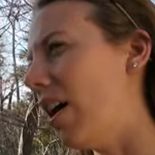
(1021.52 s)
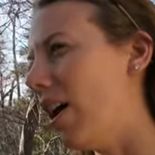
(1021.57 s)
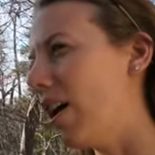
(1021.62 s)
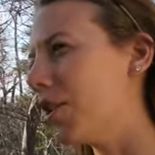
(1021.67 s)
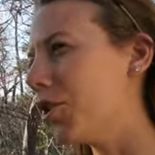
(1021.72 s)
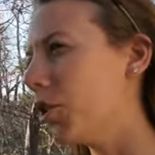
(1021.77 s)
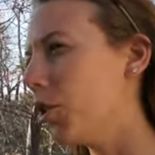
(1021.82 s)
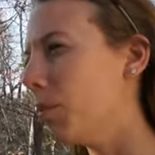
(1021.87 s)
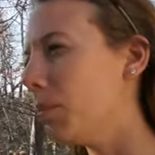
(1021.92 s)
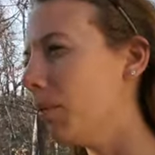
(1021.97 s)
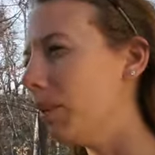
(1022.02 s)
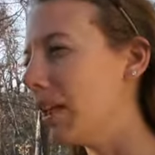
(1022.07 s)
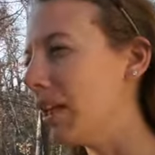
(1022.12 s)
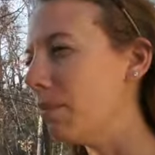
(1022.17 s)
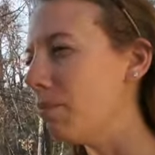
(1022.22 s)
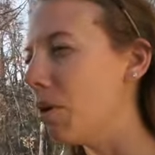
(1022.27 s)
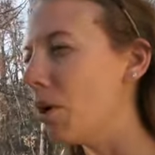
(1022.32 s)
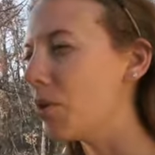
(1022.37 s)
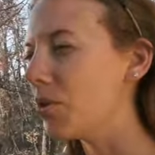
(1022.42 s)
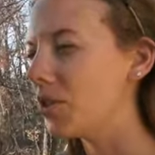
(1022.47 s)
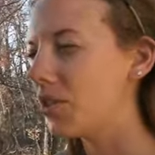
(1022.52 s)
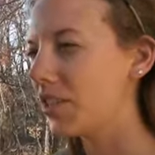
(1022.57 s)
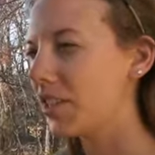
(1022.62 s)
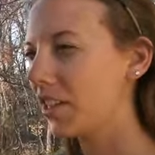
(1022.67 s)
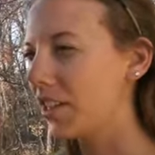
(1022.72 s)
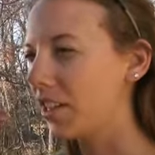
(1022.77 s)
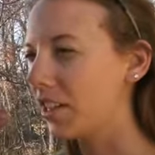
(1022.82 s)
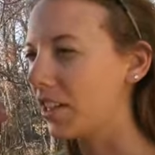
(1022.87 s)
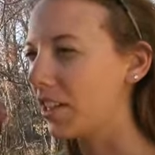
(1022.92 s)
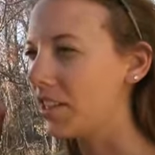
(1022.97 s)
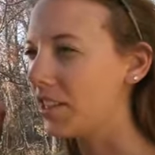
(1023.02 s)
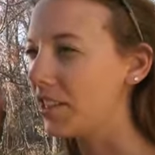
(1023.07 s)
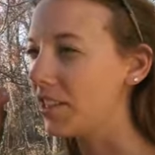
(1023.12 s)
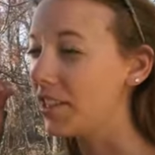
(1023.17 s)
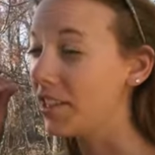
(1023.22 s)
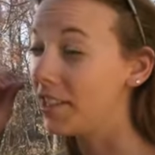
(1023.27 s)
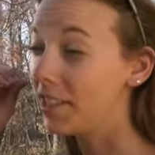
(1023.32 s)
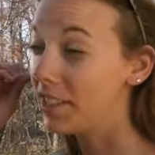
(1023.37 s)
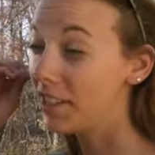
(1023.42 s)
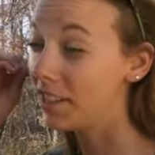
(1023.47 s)
arguably most
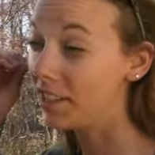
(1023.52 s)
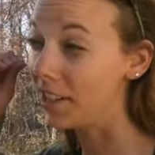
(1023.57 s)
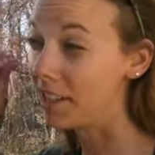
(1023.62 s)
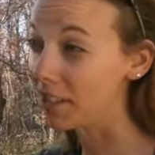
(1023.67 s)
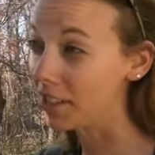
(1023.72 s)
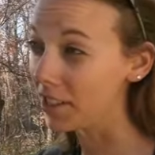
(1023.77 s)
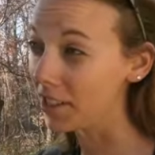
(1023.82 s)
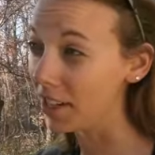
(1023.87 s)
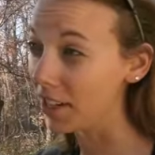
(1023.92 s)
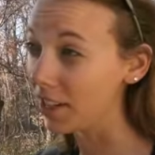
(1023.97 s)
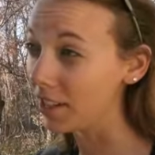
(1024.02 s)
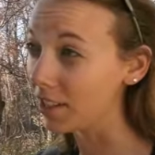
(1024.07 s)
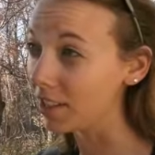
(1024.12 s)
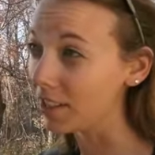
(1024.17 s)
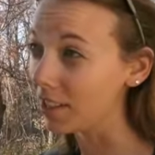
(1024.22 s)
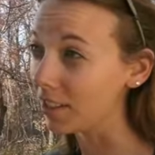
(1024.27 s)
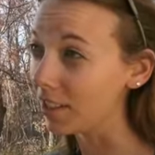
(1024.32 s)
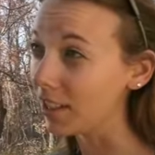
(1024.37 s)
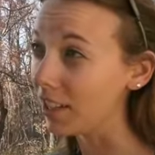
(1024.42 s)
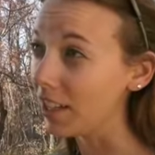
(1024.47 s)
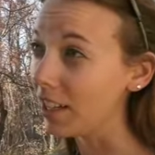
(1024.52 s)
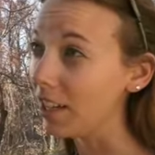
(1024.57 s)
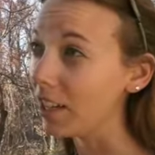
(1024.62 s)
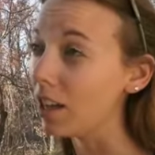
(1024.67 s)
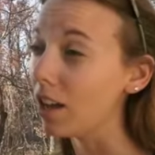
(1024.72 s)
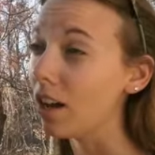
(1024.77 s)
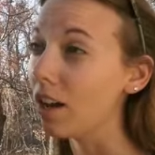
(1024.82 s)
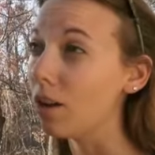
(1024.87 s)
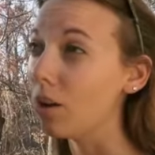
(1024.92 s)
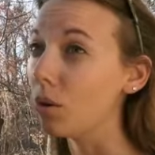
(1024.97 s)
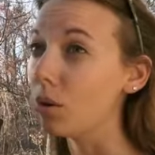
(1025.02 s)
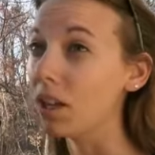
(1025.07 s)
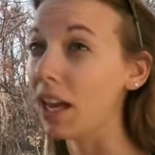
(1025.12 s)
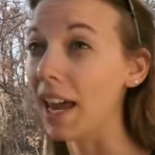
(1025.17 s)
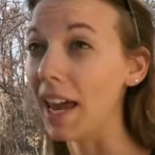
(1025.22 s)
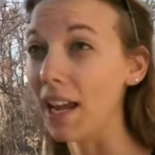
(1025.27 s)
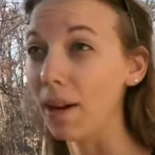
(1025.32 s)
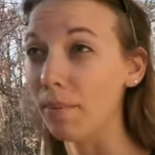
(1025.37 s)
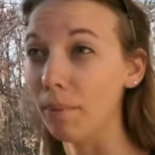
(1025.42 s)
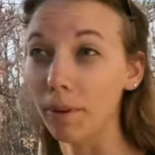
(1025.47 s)
consistently
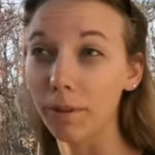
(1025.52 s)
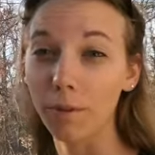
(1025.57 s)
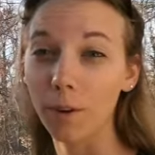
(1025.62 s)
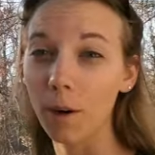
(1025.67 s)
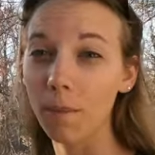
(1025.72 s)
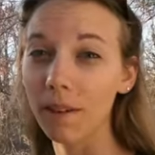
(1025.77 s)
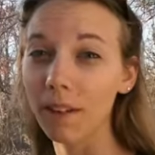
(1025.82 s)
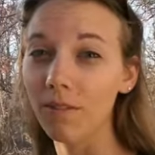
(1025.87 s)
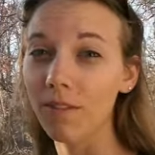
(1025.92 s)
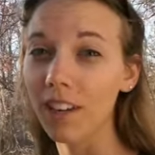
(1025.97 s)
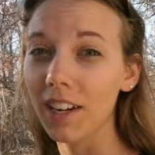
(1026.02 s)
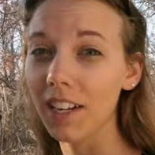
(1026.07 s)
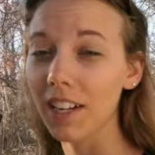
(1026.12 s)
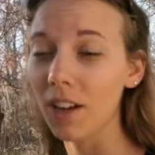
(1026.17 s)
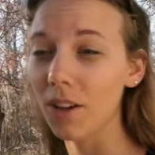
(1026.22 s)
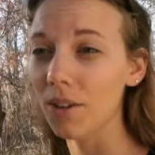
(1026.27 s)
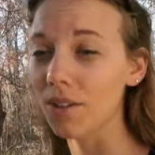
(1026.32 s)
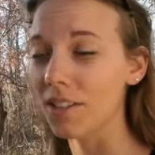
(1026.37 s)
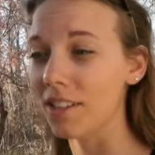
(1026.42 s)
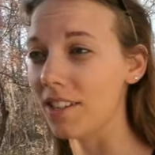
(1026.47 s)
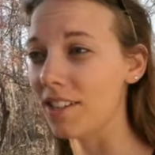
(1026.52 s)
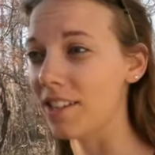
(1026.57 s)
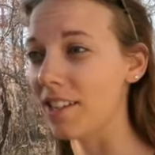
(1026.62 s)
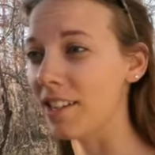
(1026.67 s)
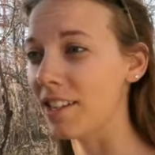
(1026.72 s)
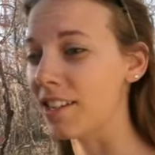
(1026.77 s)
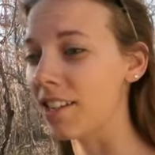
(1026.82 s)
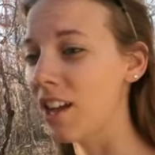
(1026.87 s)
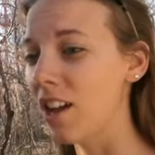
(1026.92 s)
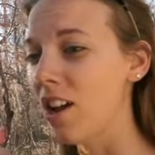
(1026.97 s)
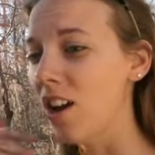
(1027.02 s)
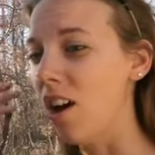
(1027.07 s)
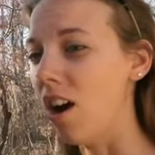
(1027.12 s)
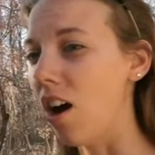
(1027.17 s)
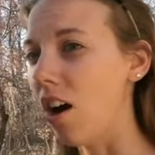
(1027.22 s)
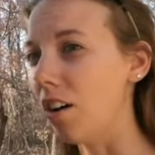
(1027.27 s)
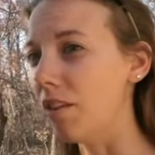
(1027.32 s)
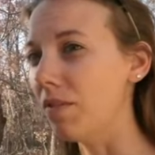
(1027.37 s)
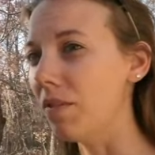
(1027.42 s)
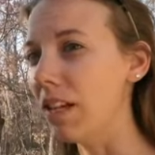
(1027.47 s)
okay performing videos is this
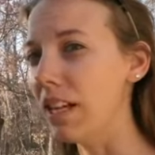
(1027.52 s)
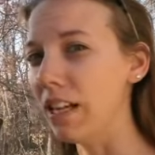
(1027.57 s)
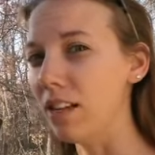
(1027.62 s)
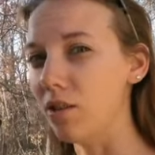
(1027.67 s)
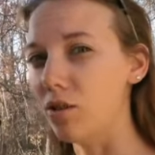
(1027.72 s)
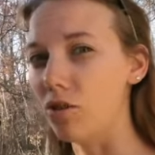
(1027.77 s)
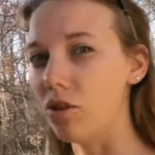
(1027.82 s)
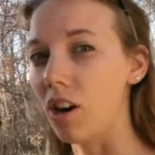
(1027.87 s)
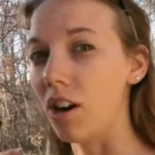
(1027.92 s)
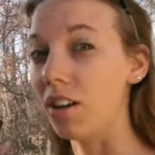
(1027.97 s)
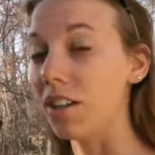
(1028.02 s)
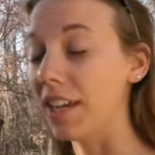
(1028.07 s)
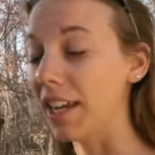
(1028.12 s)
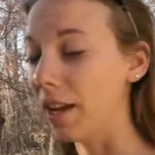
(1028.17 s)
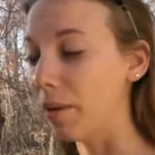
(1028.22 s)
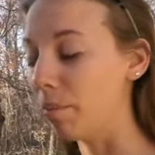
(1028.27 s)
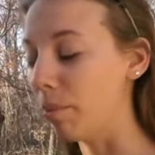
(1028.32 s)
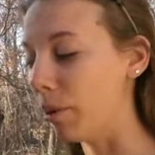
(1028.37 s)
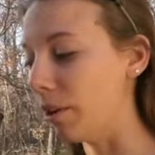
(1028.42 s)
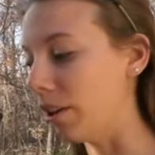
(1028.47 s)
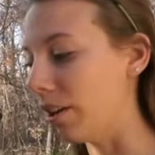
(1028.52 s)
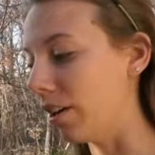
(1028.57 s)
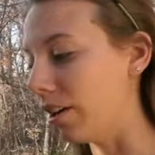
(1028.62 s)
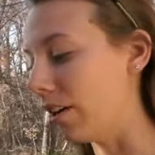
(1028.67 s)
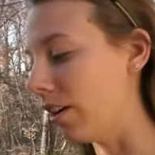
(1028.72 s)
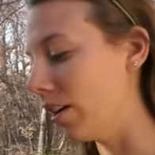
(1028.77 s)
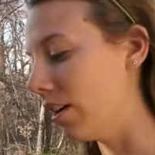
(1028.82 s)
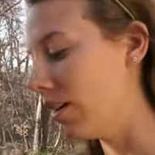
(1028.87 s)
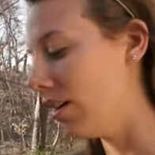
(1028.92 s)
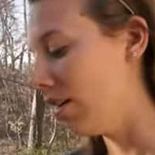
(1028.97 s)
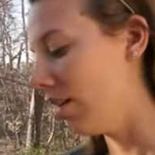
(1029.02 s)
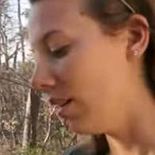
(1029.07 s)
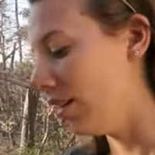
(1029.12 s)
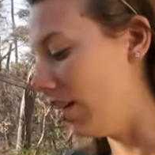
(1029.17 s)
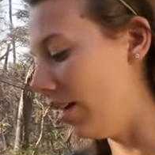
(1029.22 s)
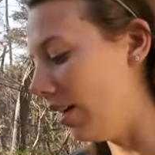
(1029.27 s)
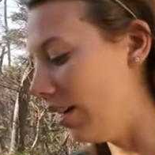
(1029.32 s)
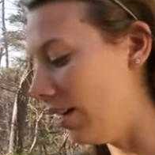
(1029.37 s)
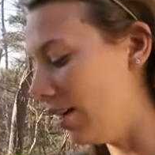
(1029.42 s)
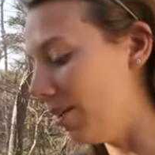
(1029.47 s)
RV truck camper
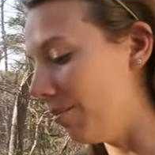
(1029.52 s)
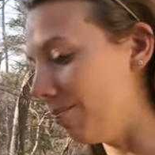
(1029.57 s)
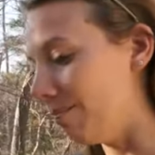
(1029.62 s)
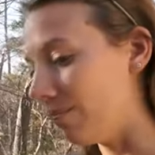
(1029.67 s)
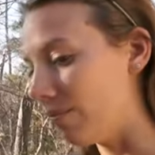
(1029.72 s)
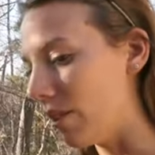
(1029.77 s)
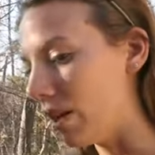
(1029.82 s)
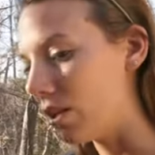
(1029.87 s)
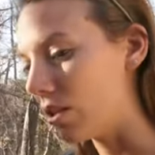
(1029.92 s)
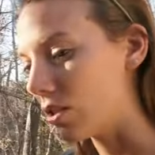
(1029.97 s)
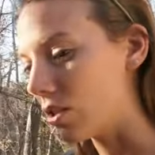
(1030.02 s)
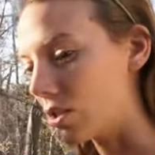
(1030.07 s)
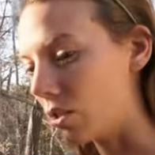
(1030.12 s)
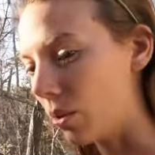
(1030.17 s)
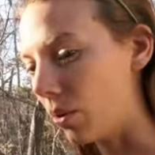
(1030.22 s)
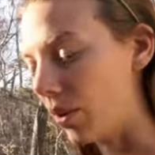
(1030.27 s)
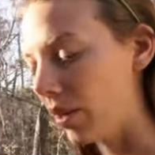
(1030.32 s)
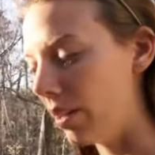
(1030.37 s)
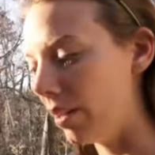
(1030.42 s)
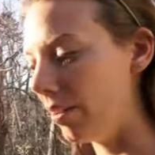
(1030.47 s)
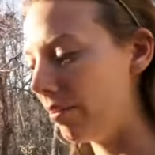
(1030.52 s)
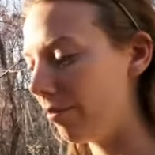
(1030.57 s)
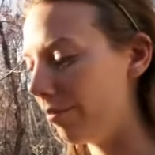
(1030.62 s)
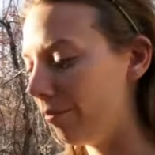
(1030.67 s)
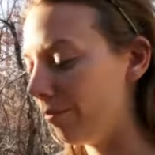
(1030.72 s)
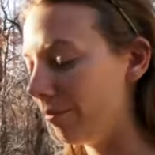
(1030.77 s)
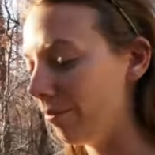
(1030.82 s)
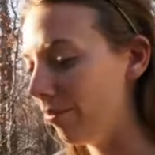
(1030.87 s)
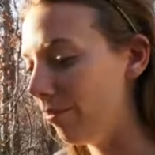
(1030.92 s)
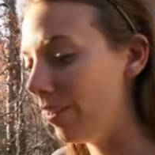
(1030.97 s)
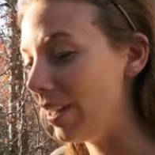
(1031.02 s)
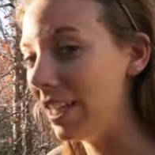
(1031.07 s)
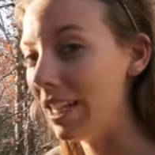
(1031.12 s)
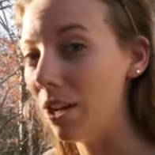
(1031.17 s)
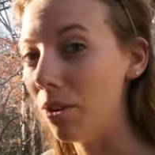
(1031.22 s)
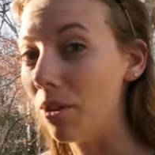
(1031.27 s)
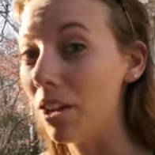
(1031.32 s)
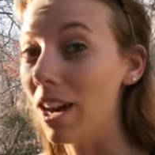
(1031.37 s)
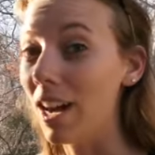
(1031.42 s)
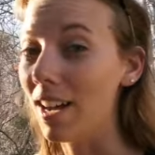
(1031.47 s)
um, sort of
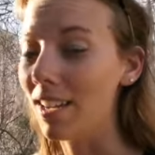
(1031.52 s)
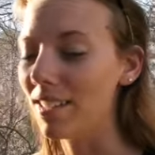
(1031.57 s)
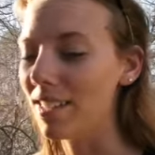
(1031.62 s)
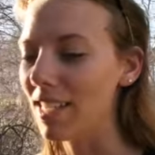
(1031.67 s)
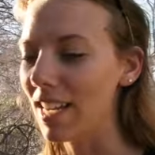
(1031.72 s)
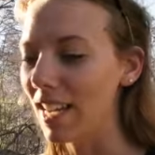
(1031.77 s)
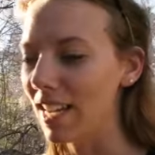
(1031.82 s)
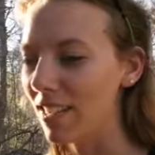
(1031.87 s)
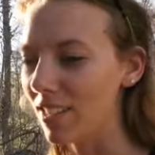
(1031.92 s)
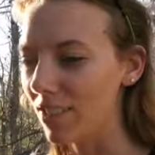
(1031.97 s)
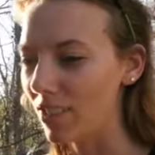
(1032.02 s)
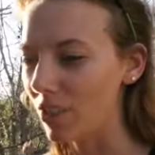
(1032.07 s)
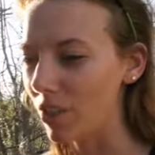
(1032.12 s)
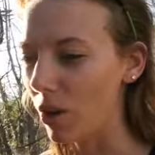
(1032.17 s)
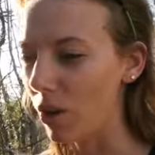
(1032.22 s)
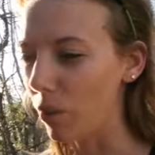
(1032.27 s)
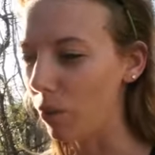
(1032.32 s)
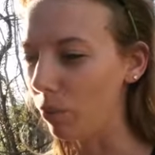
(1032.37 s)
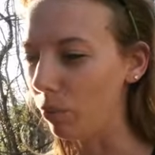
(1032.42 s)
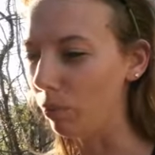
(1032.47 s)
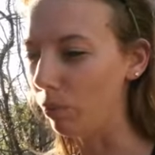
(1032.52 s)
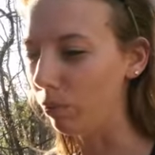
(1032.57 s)
video content. So